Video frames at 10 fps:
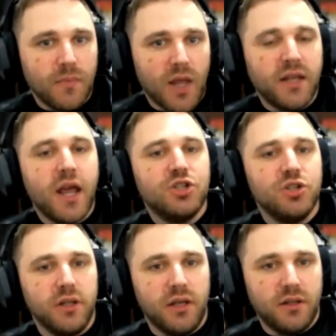And
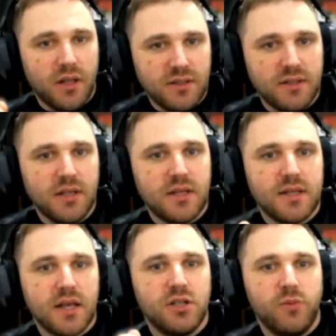actually, this is
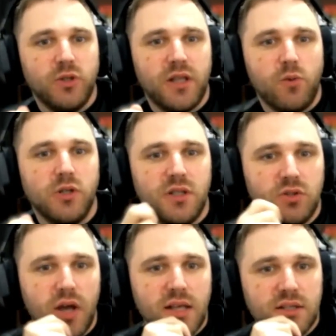actually what I wanted
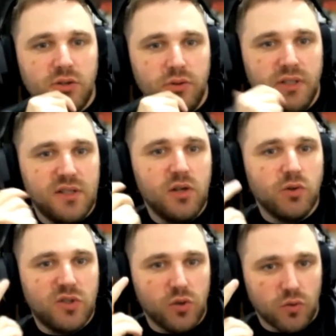to ask you. In
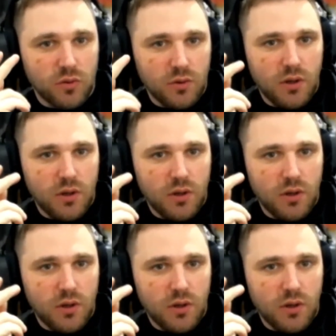ZIO2,